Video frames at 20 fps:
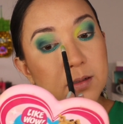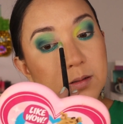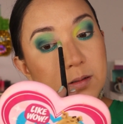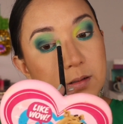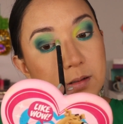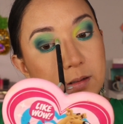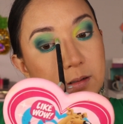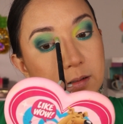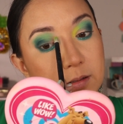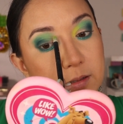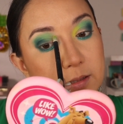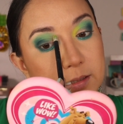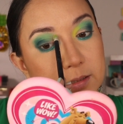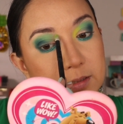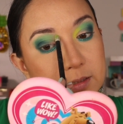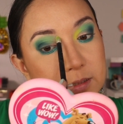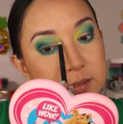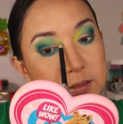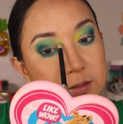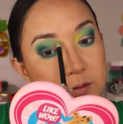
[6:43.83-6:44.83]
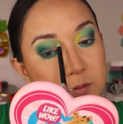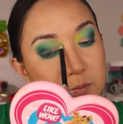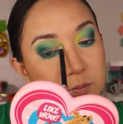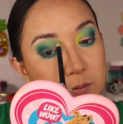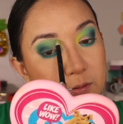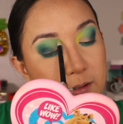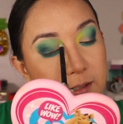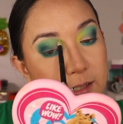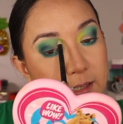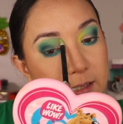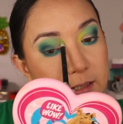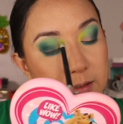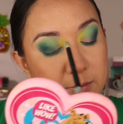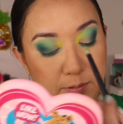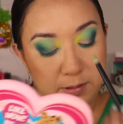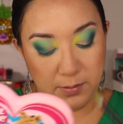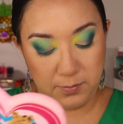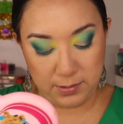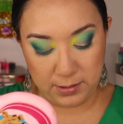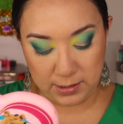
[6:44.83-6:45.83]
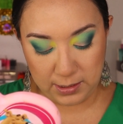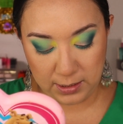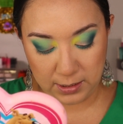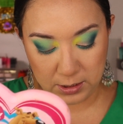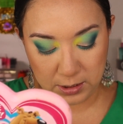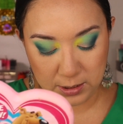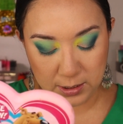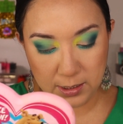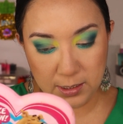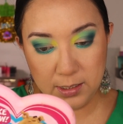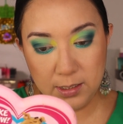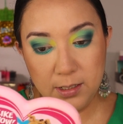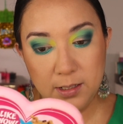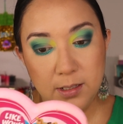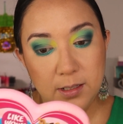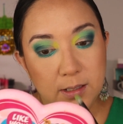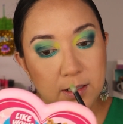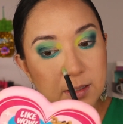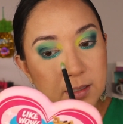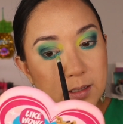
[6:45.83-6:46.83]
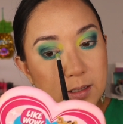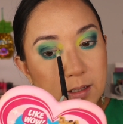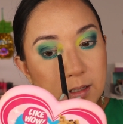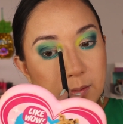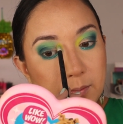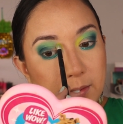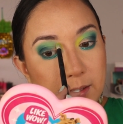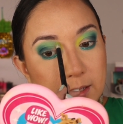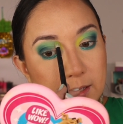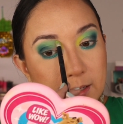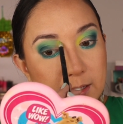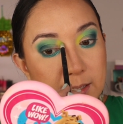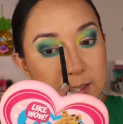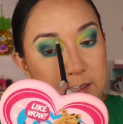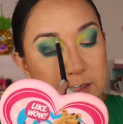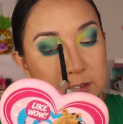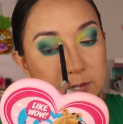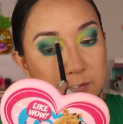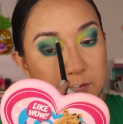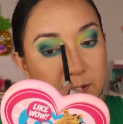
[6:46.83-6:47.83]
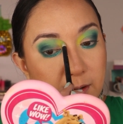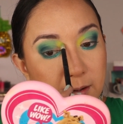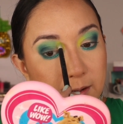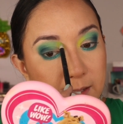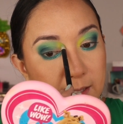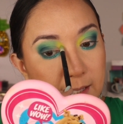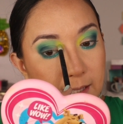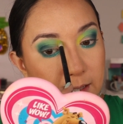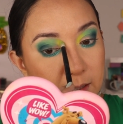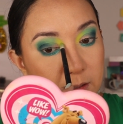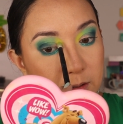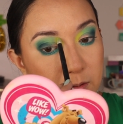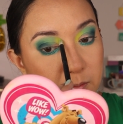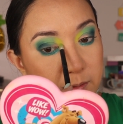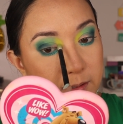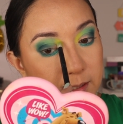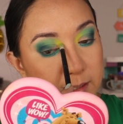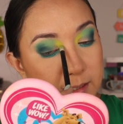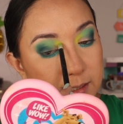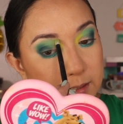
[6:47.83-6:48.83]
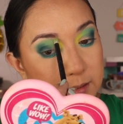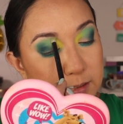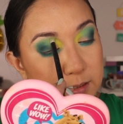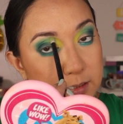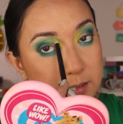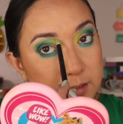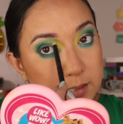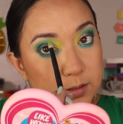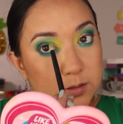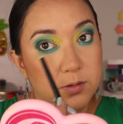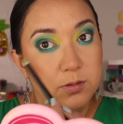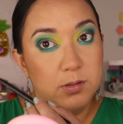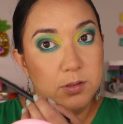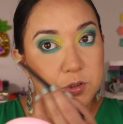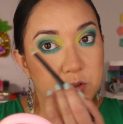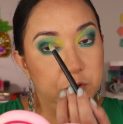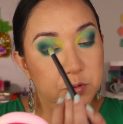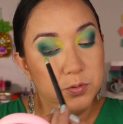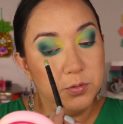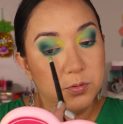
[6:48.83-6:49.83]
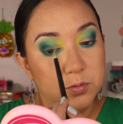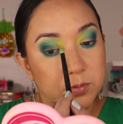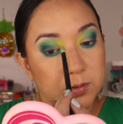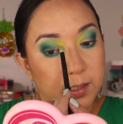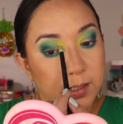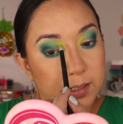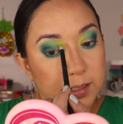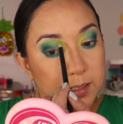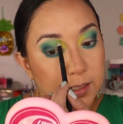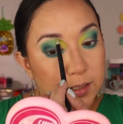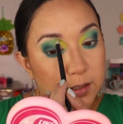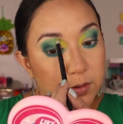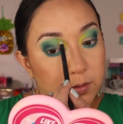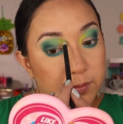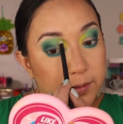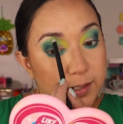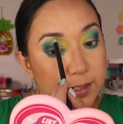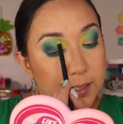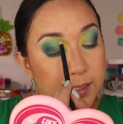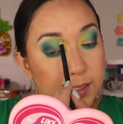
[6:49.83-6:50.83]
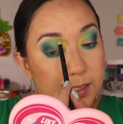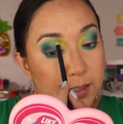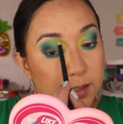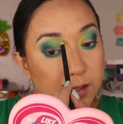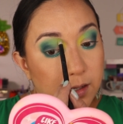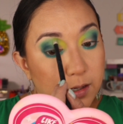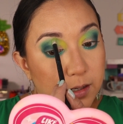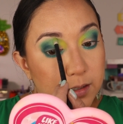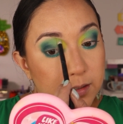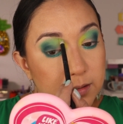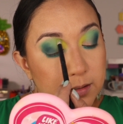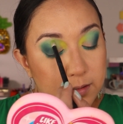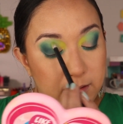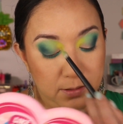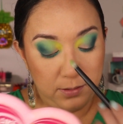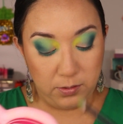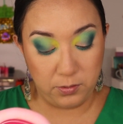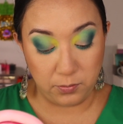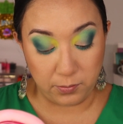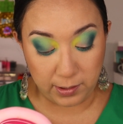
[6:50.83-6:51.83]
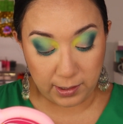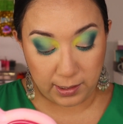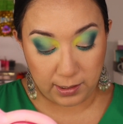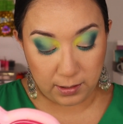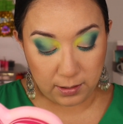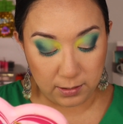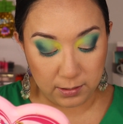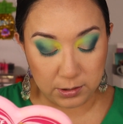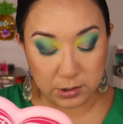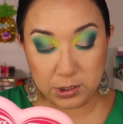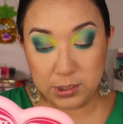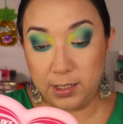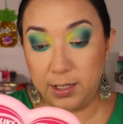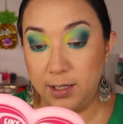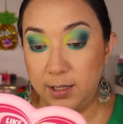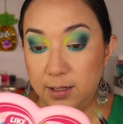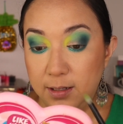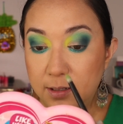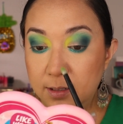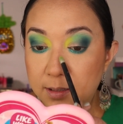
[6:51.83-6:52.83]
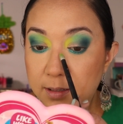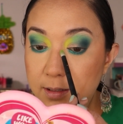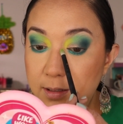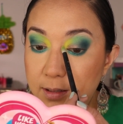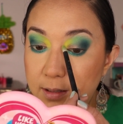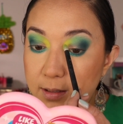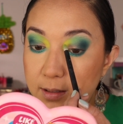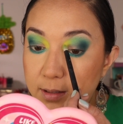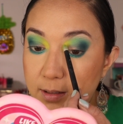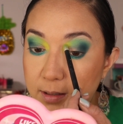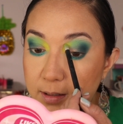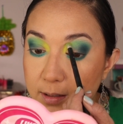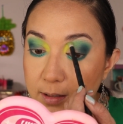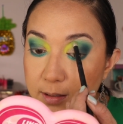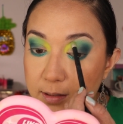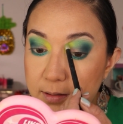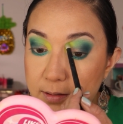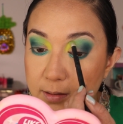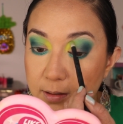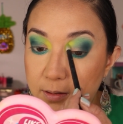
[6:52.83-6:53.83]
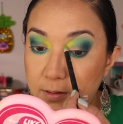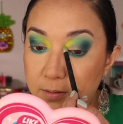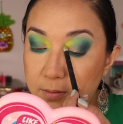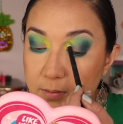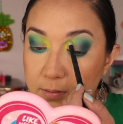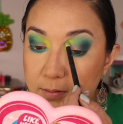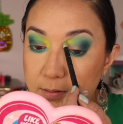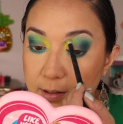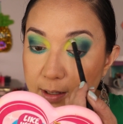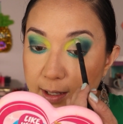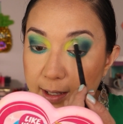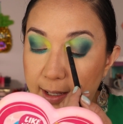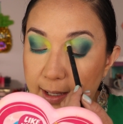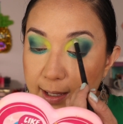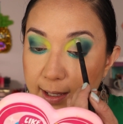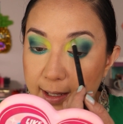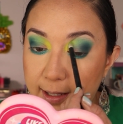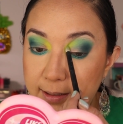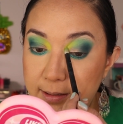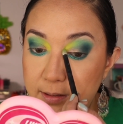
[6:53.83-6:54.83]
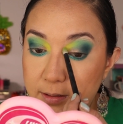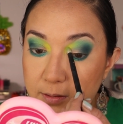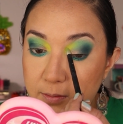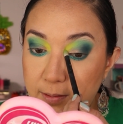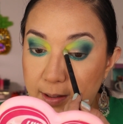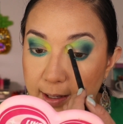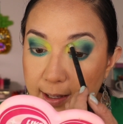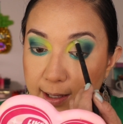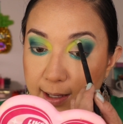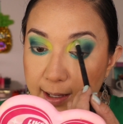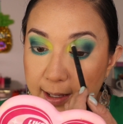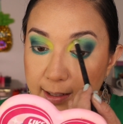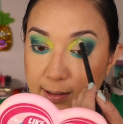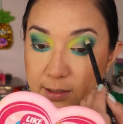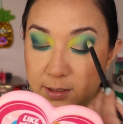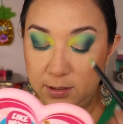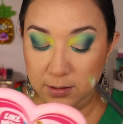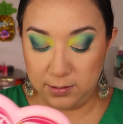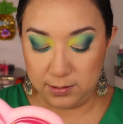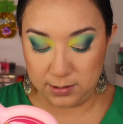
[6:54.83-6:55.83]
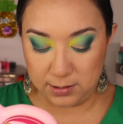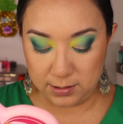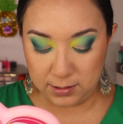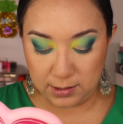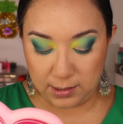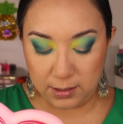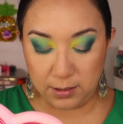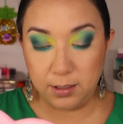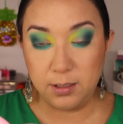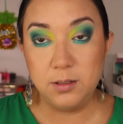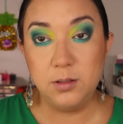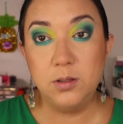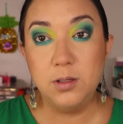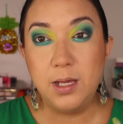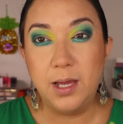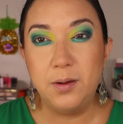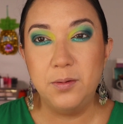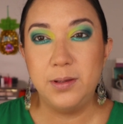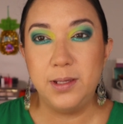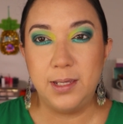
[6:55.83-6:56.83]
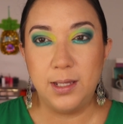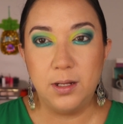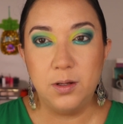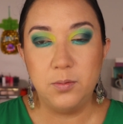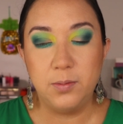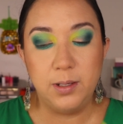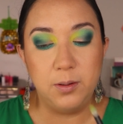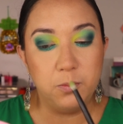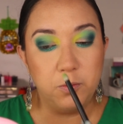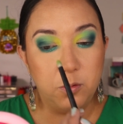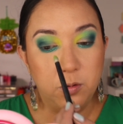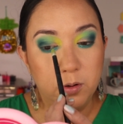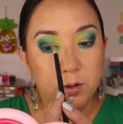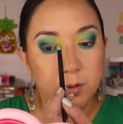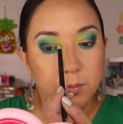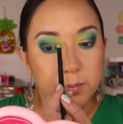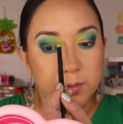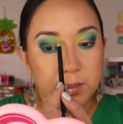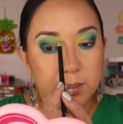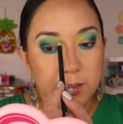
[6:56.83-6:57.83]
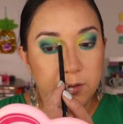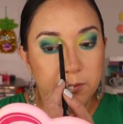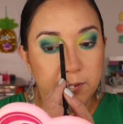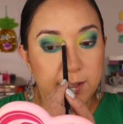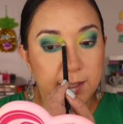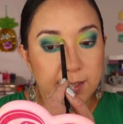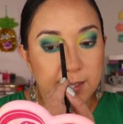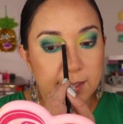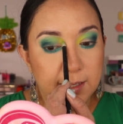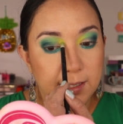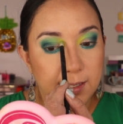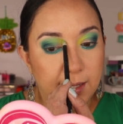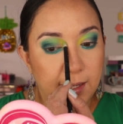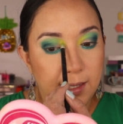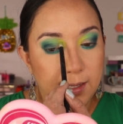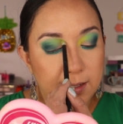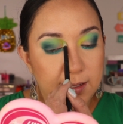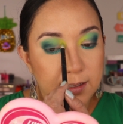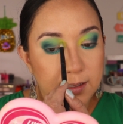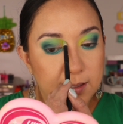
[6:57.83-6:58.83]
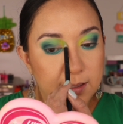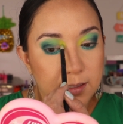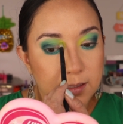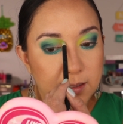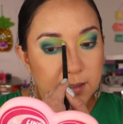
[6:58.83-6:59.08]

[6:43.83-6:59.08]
Oh, this is so pretty in the pigmentation. I mean, it leans very yellow, but it is still a true like yellowy neon green shade. So I had to, I had to use this. Look, look how yellowy warm a green can get.